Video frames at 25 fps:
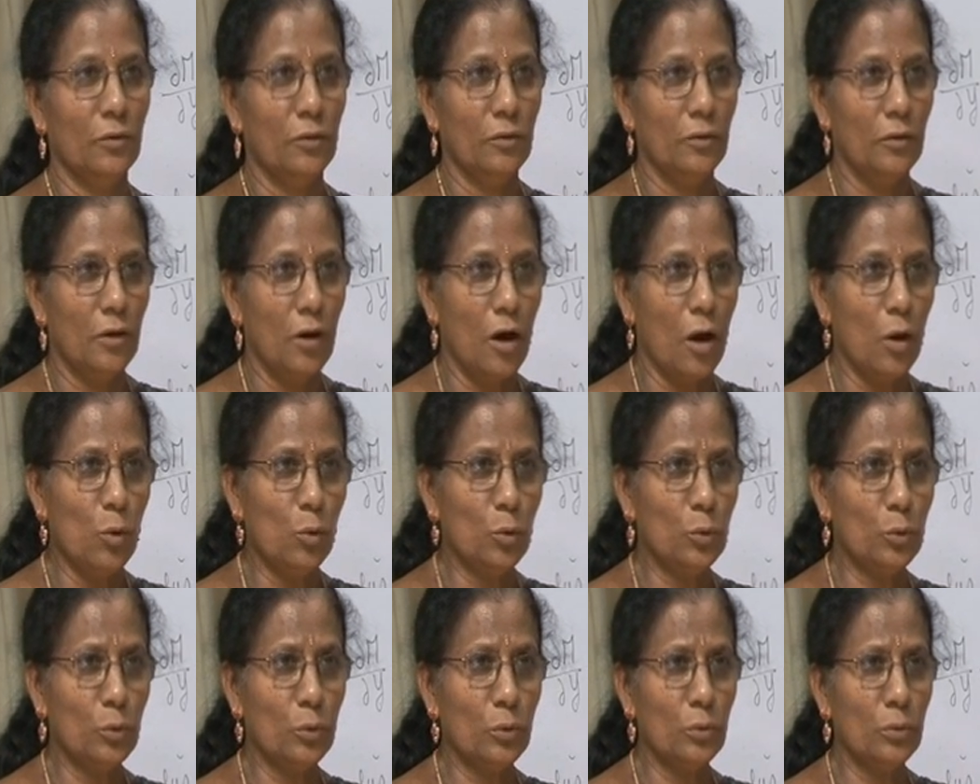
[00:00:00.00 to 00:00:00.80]

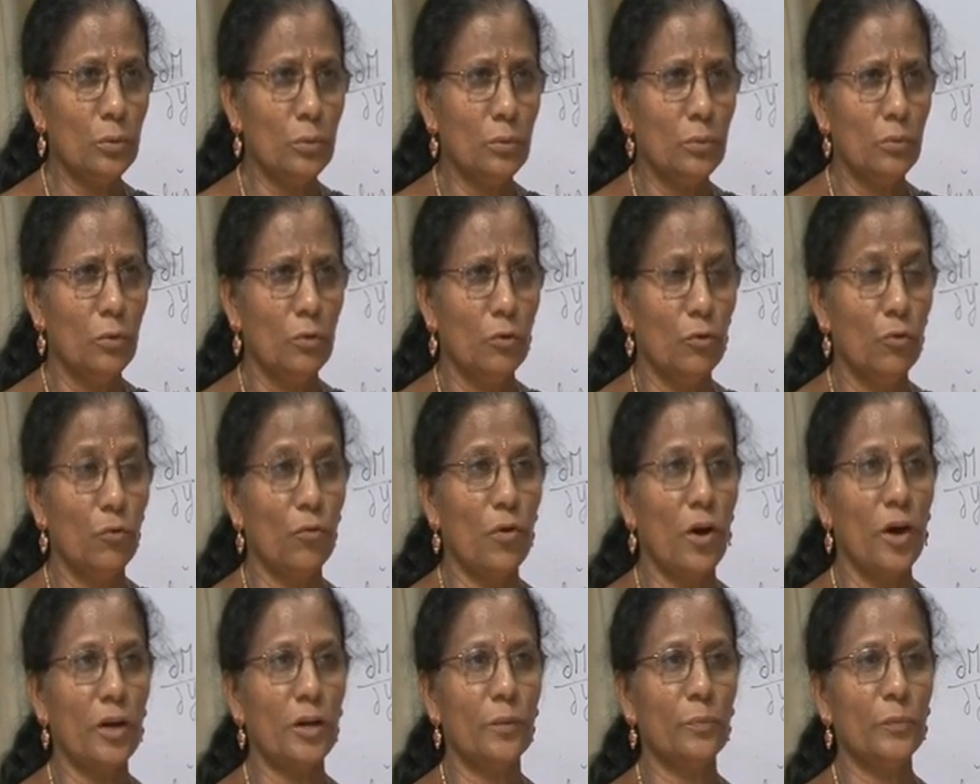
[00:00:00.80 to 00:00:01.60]
how to
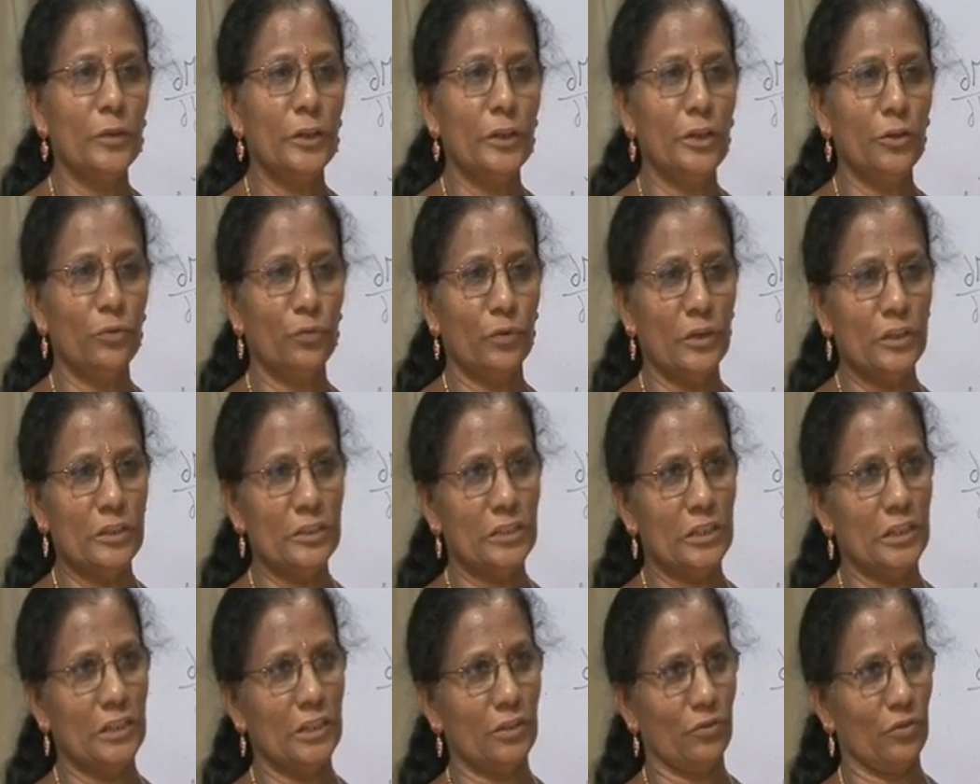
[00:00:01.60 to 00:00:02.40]
form the
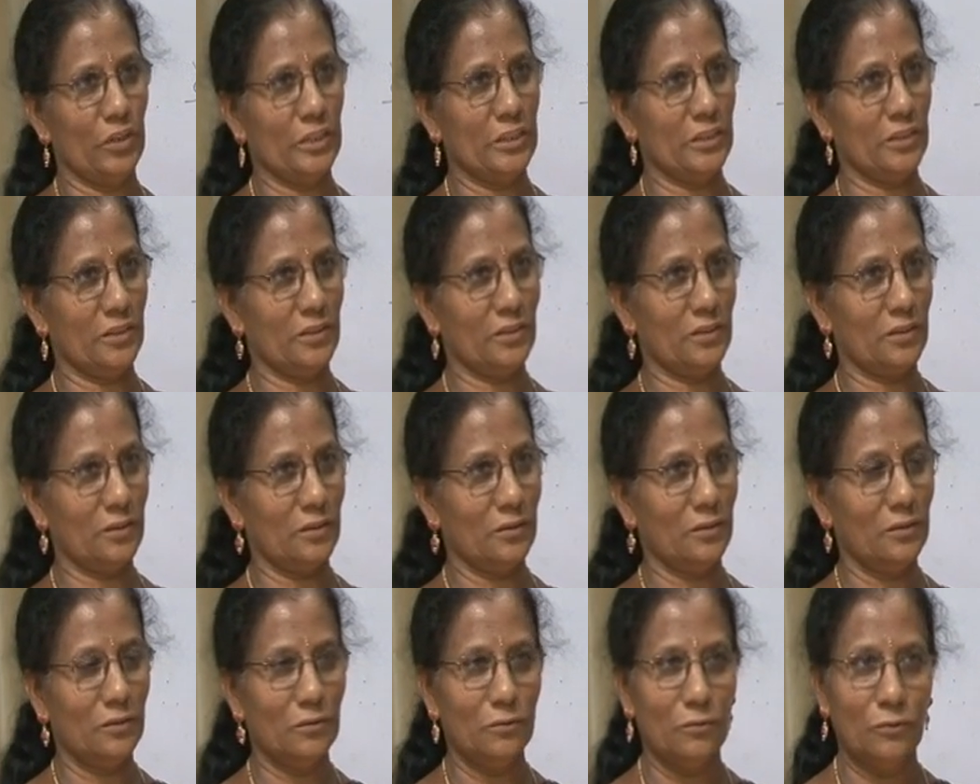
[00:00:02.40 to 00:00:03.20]
differential equations.
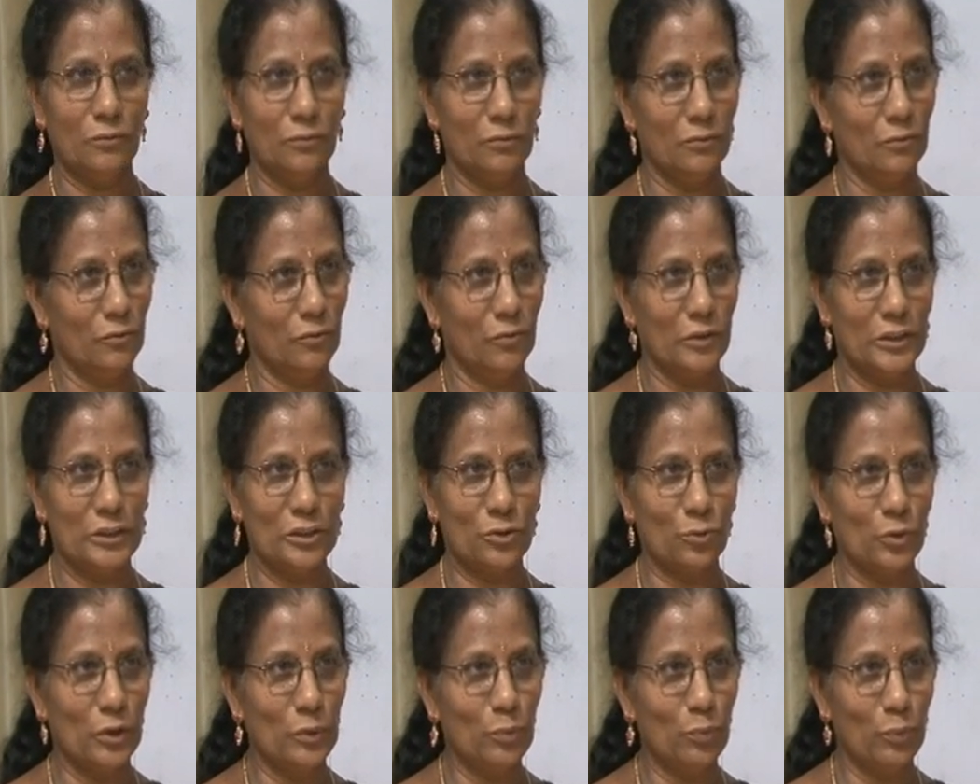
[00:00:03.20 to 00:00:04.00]
First
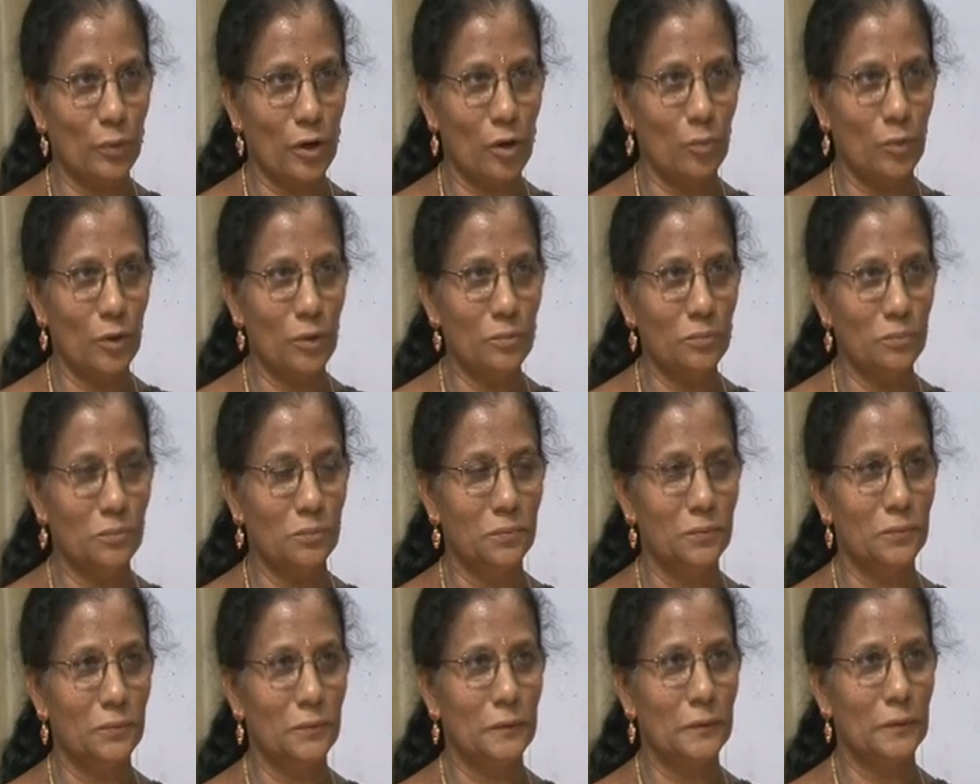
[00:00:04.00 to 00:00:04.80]
one problem
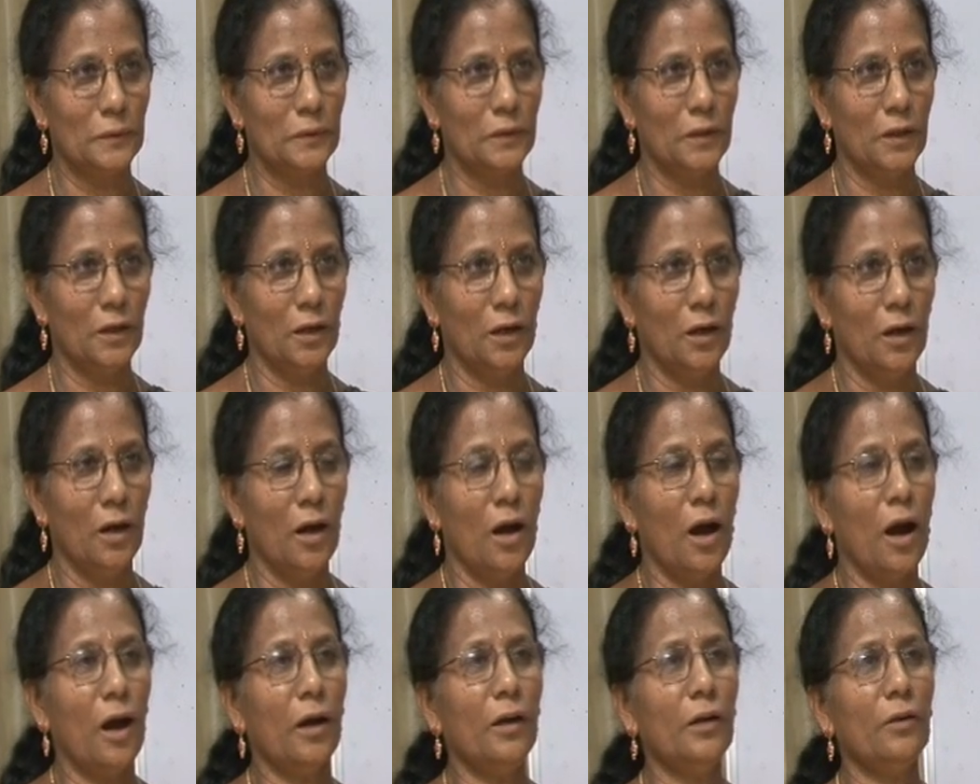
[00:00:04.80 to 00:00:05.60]

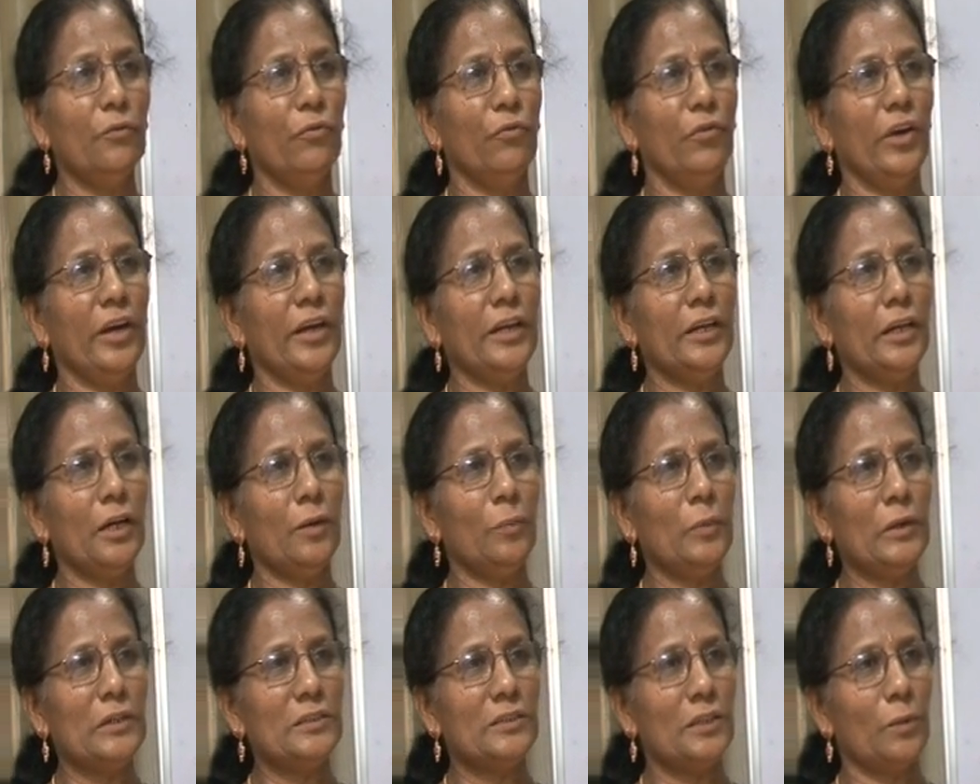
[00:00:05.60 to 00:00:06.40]
and
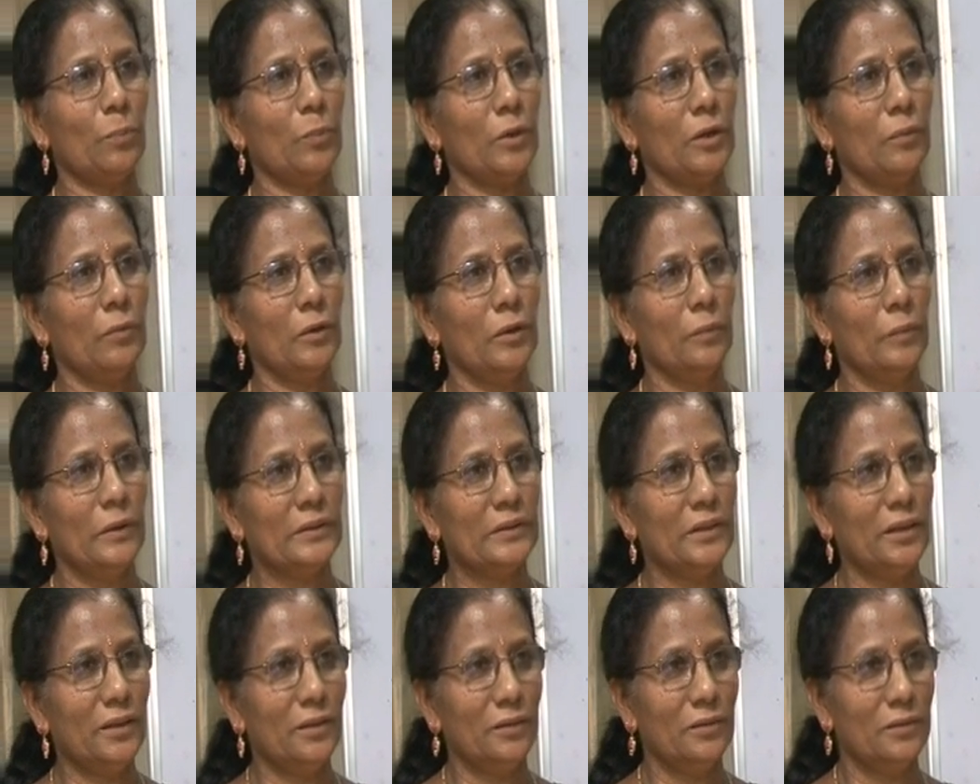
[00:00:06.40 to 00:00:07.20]
variable separable
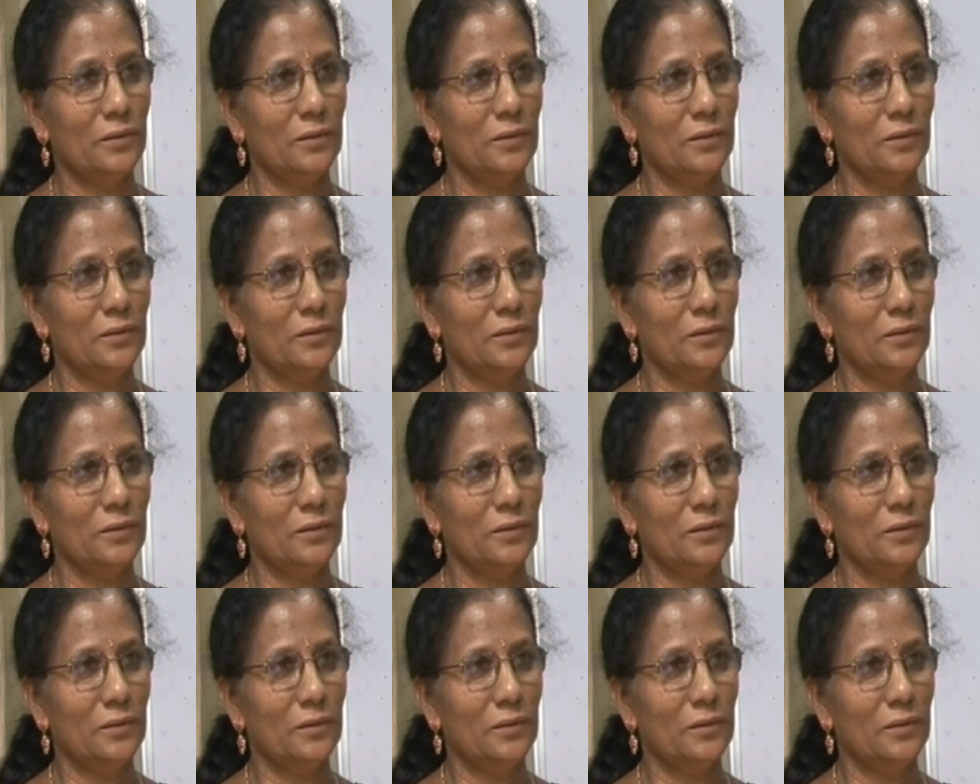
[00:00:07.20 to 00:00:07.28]
method,